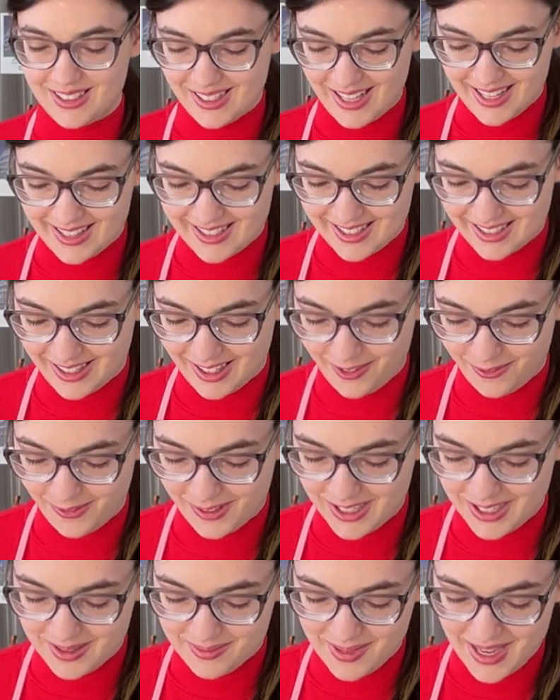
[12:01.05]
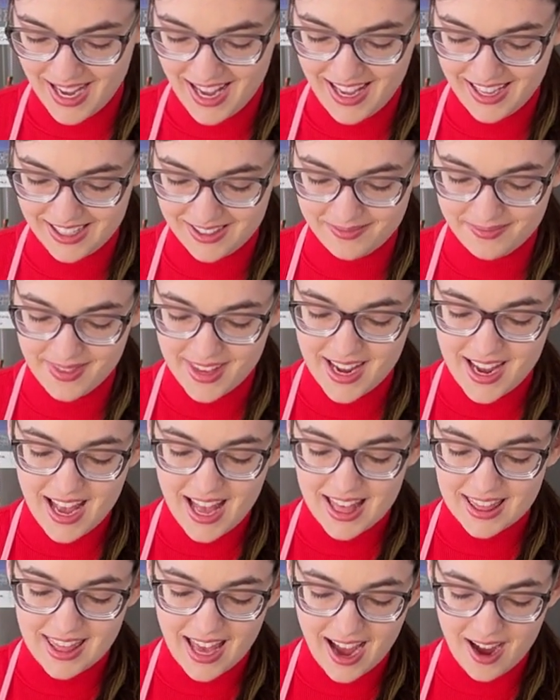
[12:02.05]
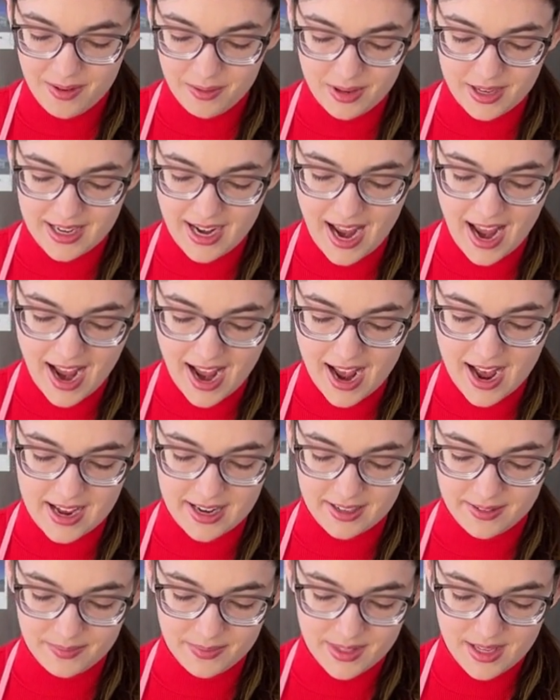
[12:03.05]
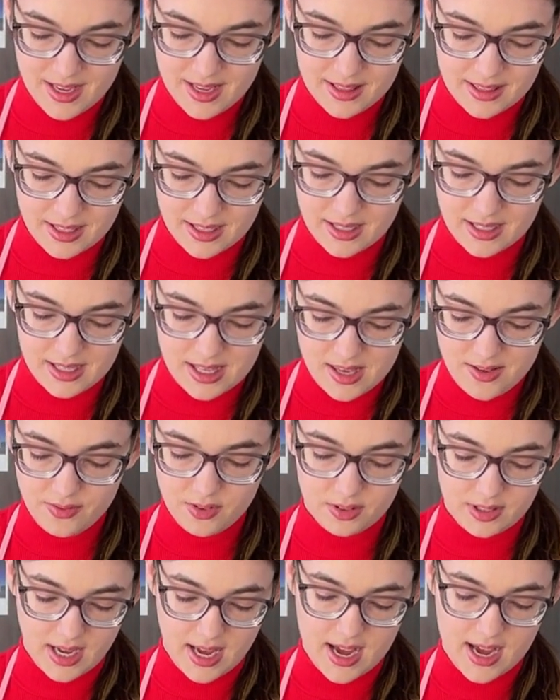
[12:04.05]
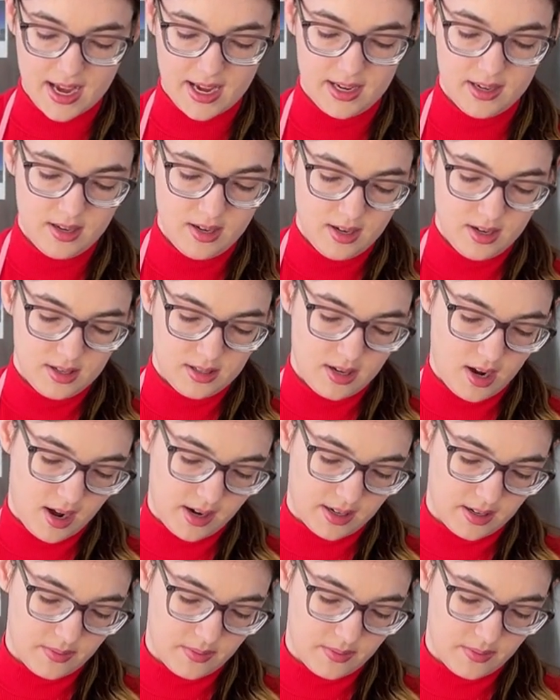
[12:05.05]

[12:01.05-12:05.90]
Godzilla film, that one had the evil guy talking